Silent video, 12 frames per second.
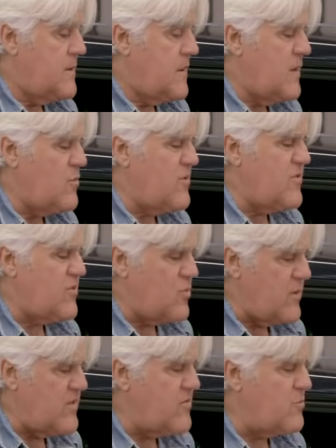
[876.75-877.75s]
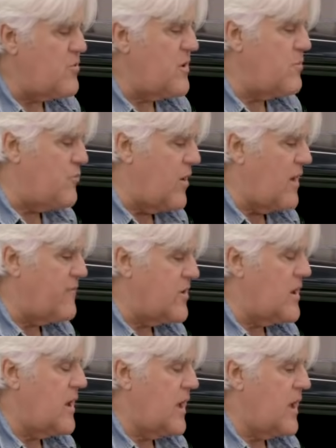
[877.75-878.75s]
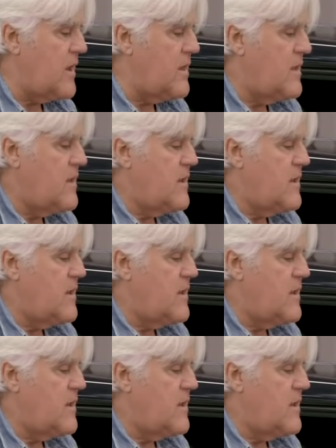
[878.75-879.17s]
He was Swiss, pretty private guy.